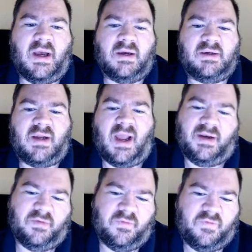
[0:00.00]

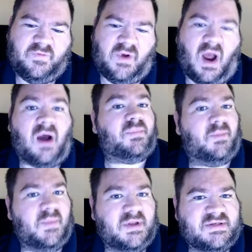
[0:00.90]
kind of
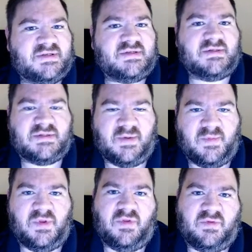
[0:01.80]
complements
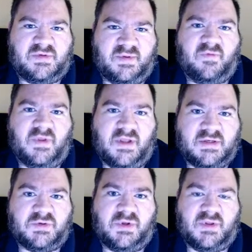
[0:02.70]
some of the
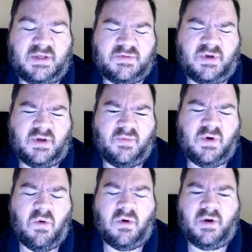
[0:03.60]
history that's
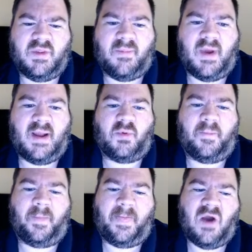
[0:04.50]
recorded in the
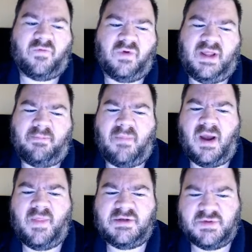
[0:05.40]
Bible. However, keep in
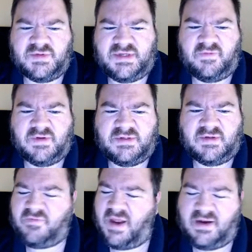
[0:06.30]
mind that Josephus,
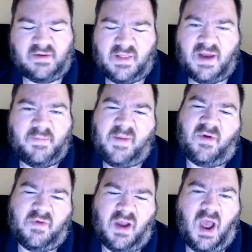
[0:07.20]
in fact, a lot of people
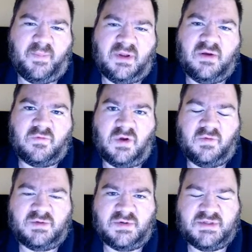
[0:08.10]
have a copy of
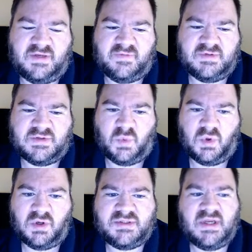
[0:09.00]
Josephus's
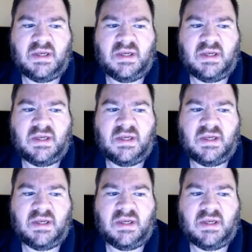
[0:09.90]
works